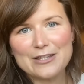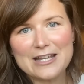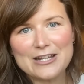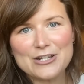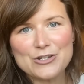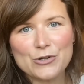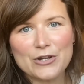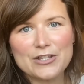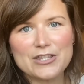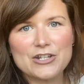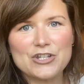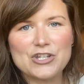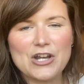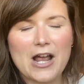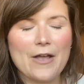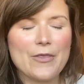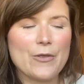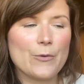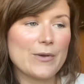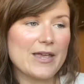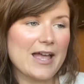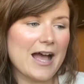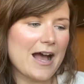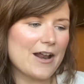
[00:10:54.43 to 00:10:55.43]
enjoyed the chat
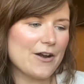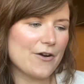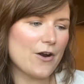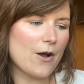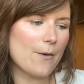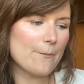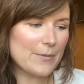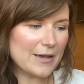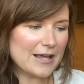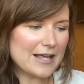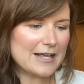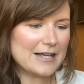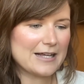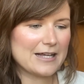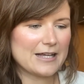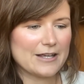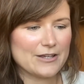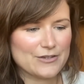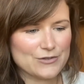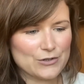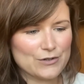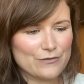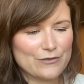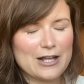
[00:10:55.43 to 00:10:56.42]
that we had on our big
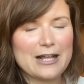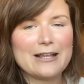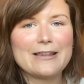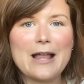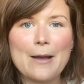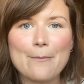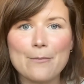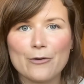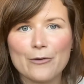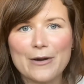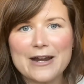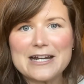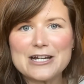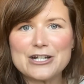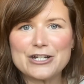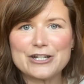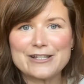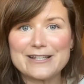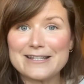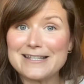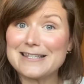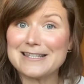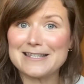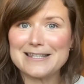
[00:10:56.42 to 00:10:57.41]
sort of
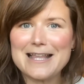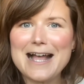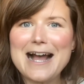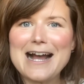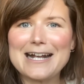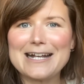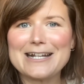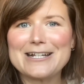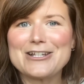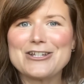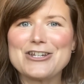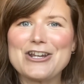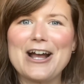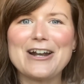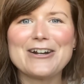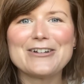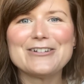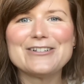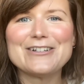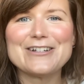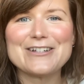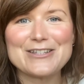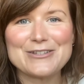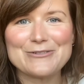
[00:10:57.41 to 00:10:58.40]
collaboration Slack
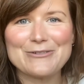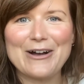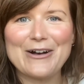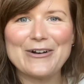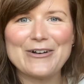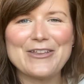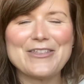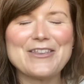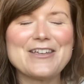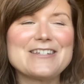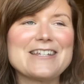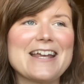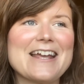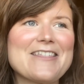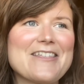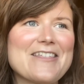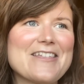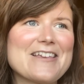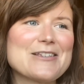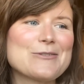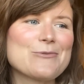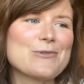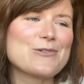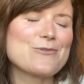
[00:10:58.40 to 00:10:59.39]
channel as well on the day that
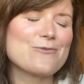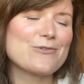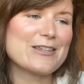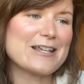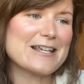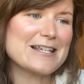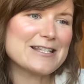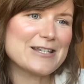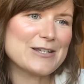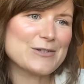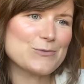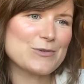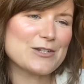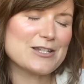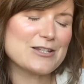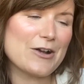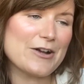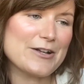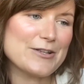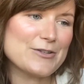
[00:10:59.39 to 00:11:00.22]
this was released, because we started